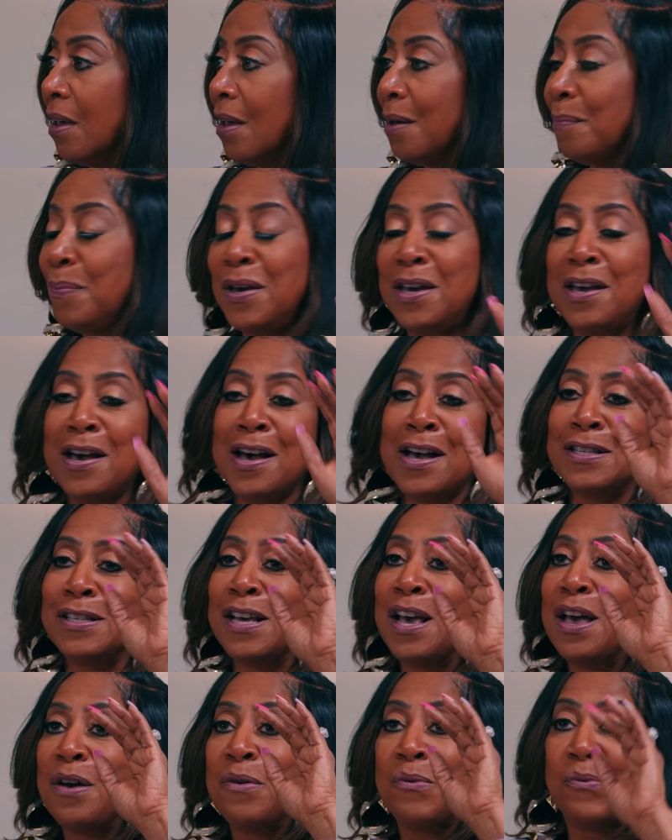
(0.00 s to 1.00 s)
down,
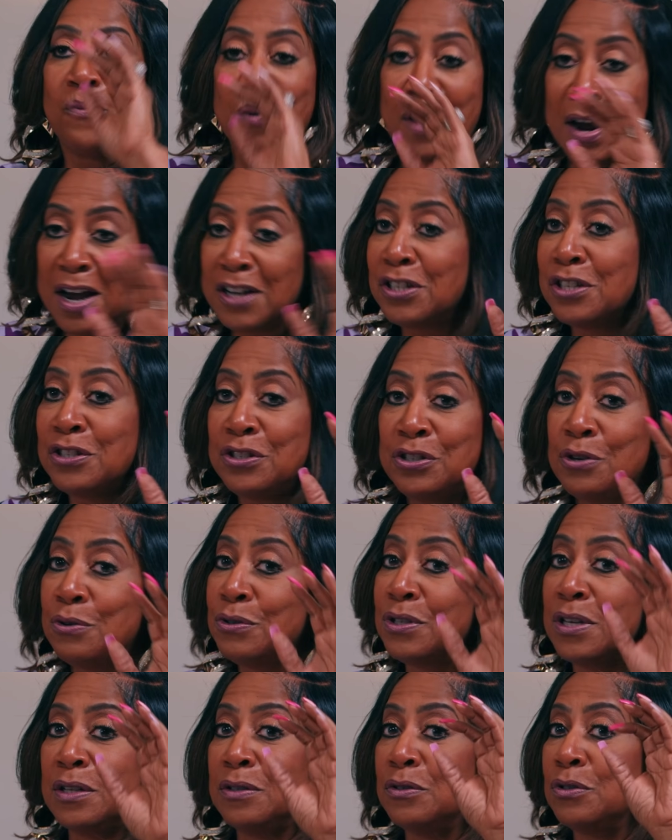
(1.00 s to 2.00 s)
because we're just
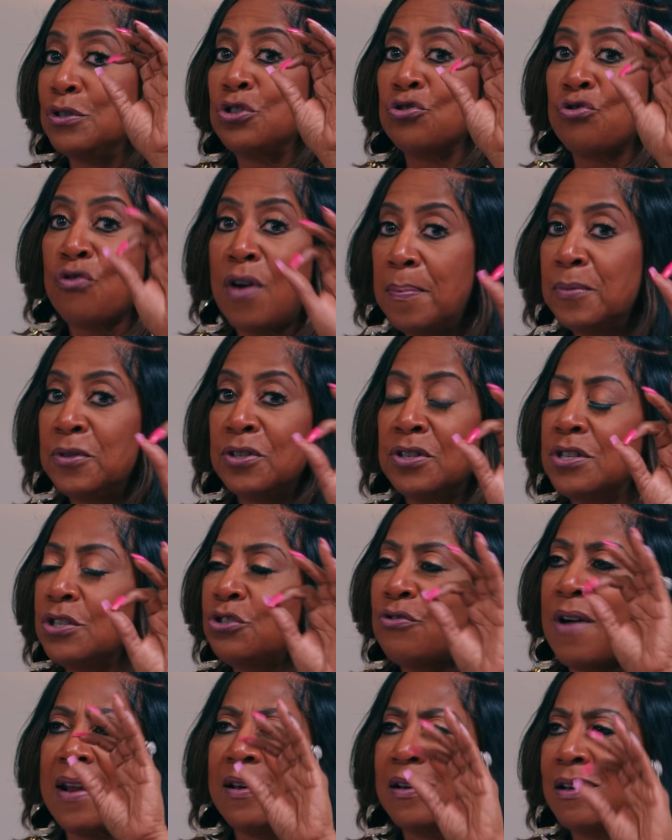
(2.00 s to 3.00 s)
using scriptures to
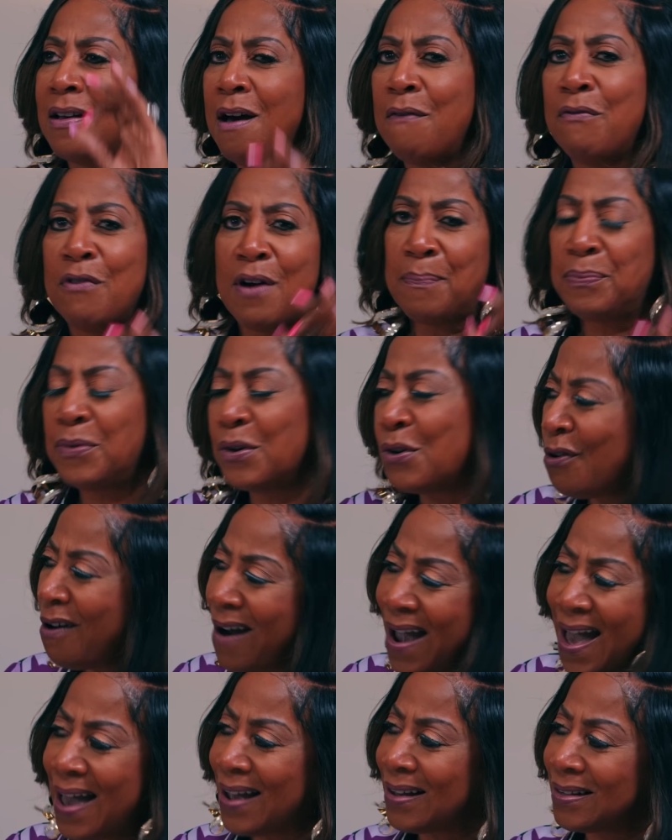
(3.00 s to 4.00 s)
try to cover up the
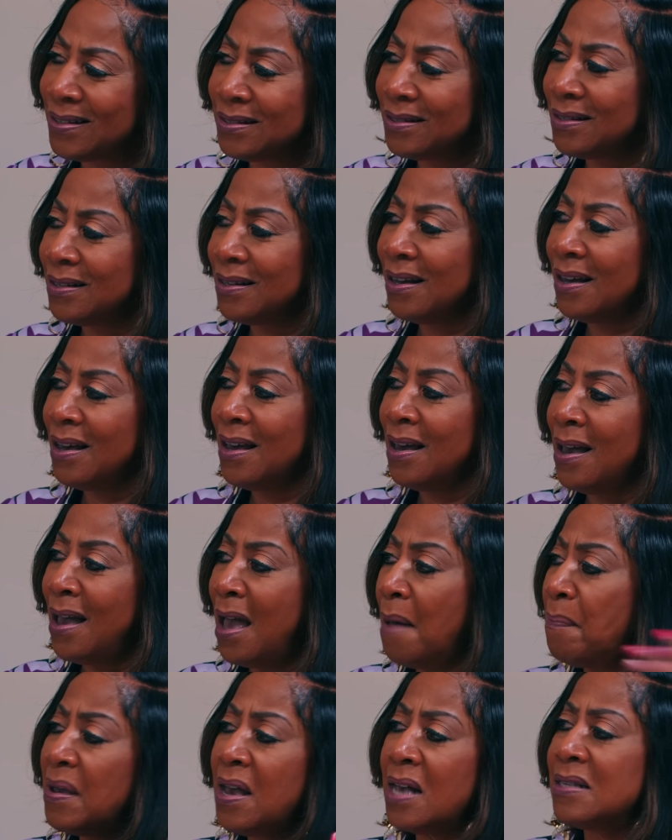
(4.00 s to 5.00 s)
cracks.
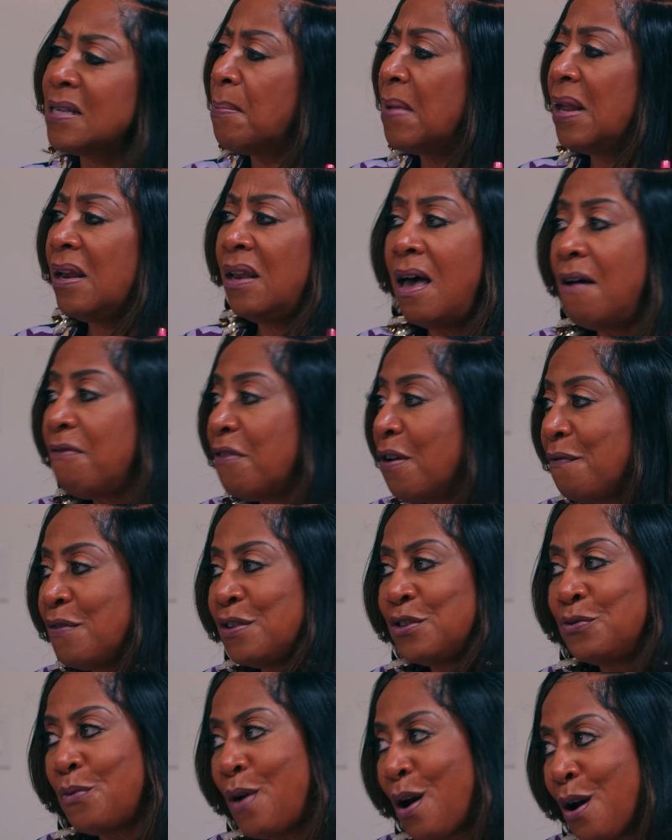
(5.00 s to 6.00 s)
And because I'm a lover of
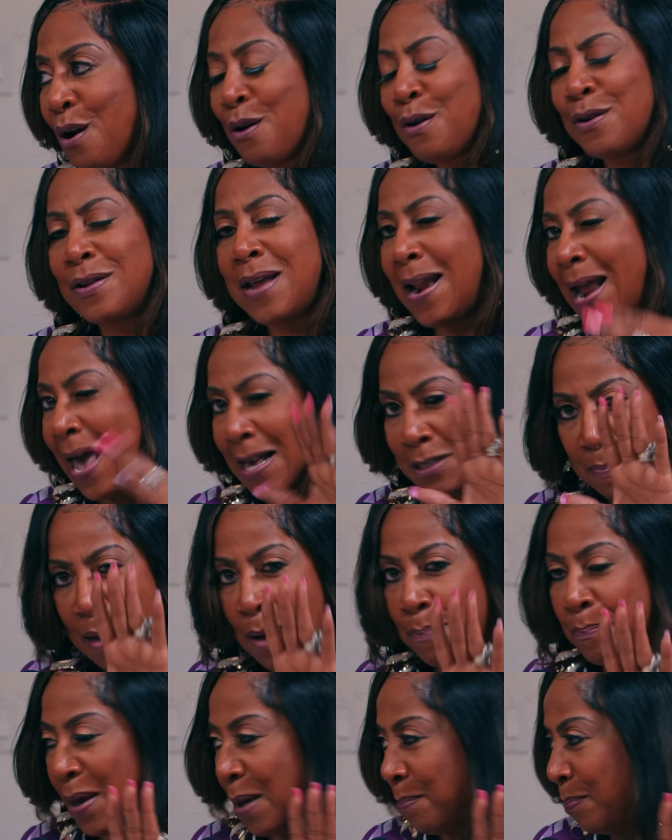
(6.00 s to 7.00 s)
his word, now that's
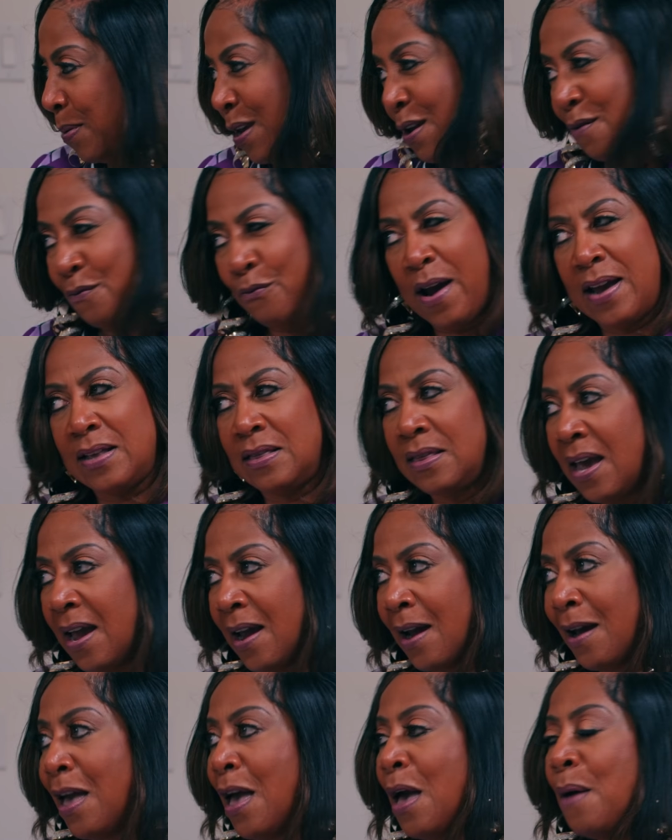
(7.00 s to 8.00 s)
my pet peeve right
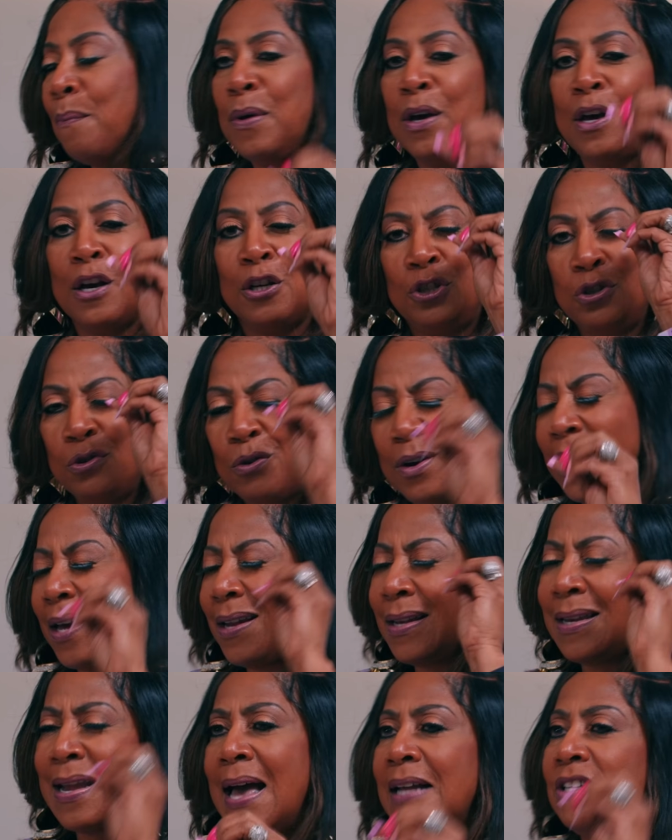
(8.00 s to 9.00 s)
there, because you
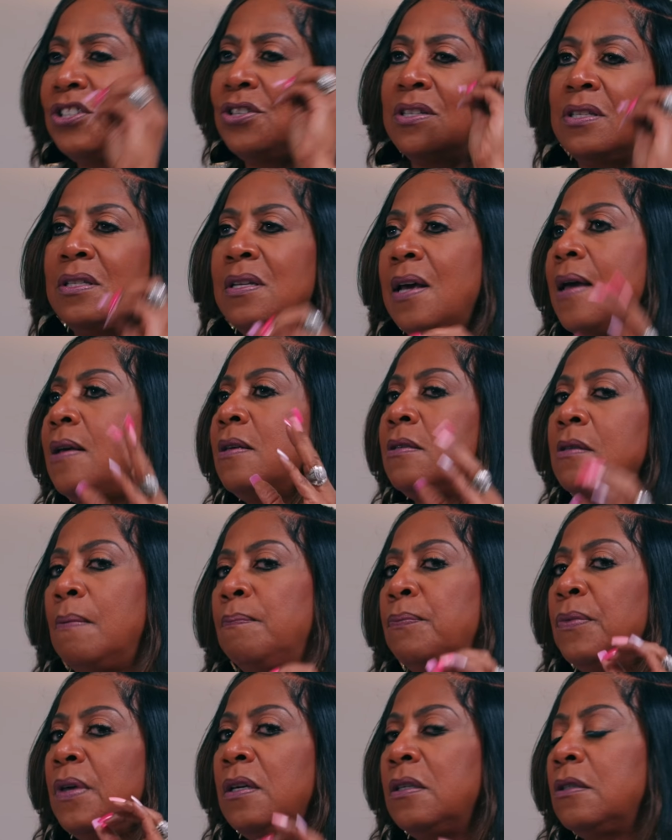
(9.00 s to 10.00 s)
cannot just take
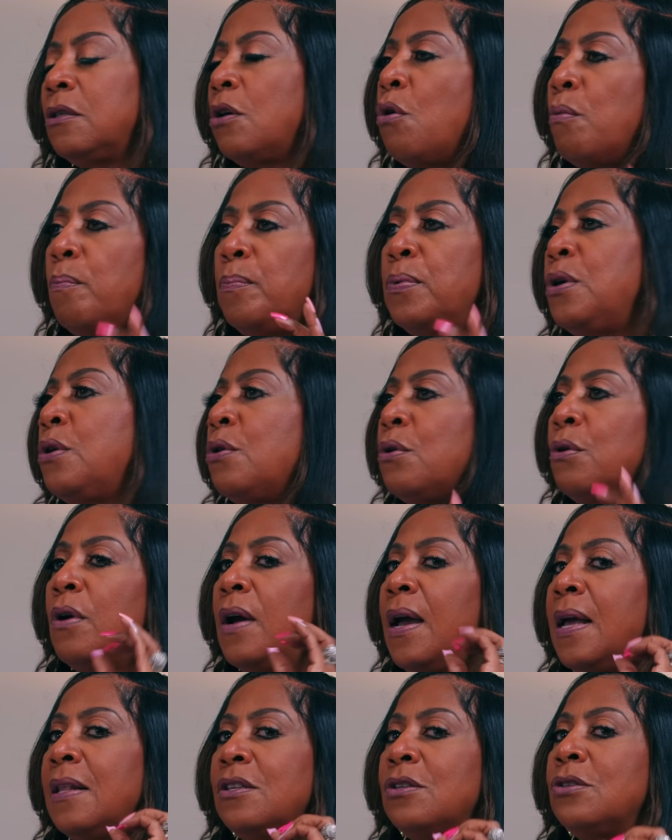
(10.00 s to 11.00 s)
something so pure
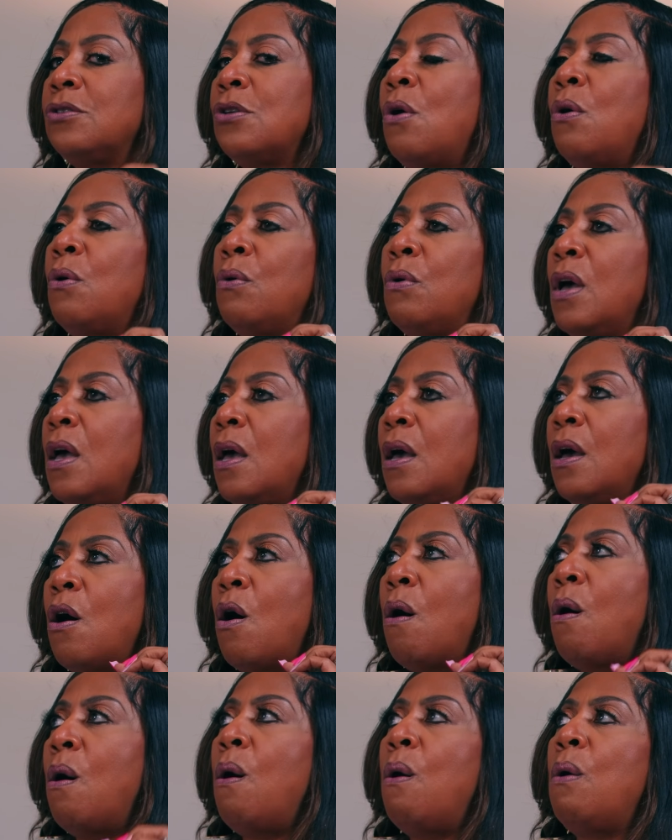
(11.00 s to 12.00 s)
and so
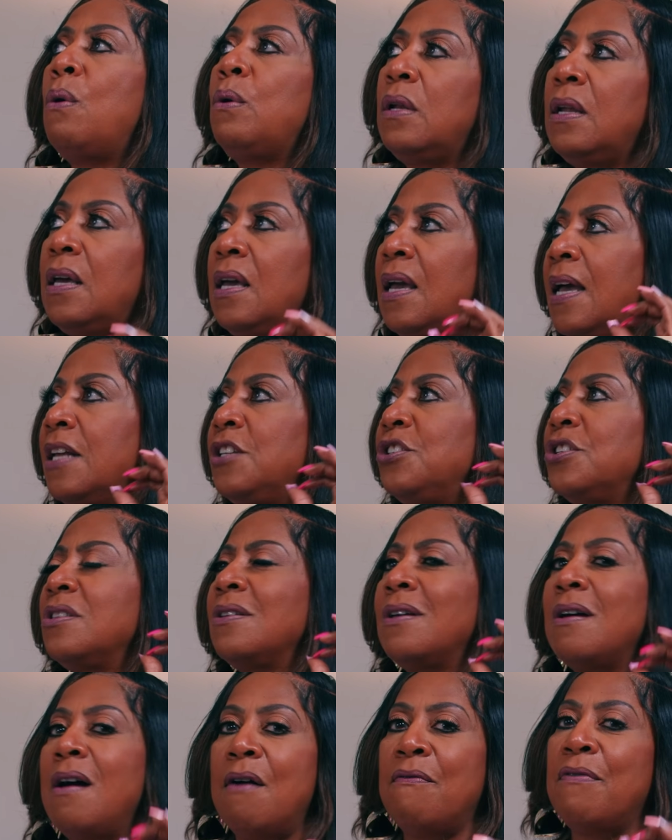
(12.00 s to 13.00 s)
holy and
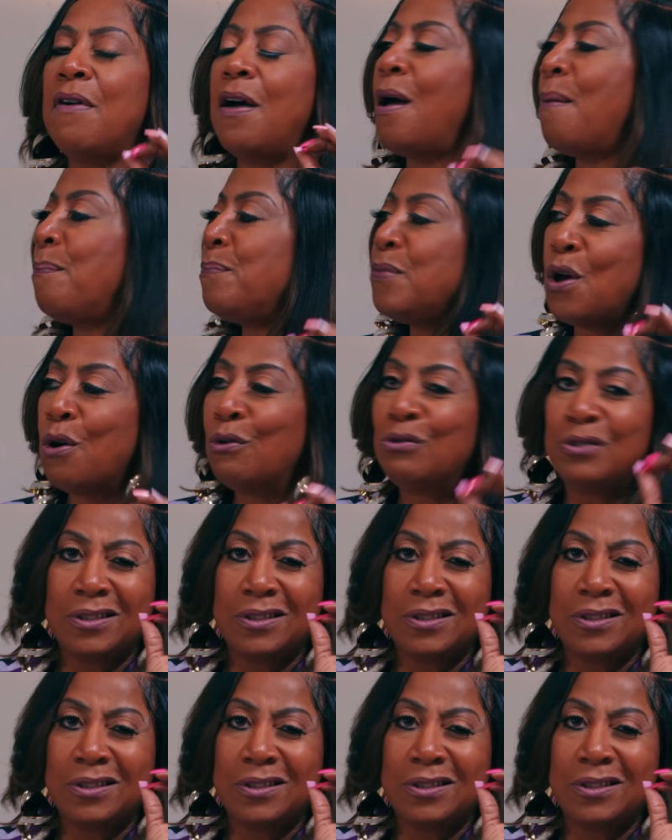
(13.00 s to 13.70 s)
just cover up your